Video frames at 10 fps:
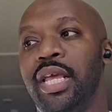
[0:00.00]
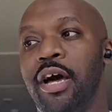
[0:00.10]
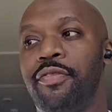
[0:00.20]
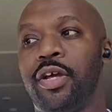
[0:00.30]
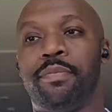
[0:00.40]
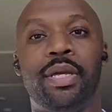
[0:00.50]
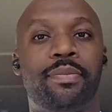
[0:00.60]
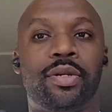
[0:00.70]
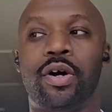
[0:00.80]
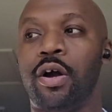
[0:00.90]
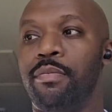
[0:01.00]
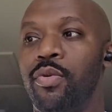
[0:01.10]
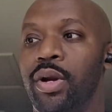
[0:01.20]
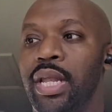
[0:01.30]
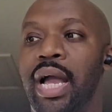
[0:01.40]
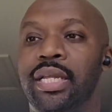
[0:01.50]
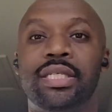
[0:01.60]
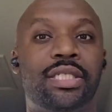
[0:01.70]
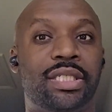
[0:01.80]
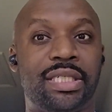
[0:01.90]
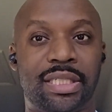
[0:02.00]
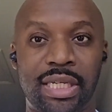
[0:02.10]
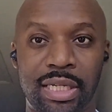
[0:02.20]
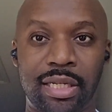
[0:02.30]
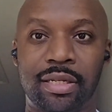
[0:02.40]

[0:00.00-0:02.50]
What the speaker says: healthier people are more likely to succeed.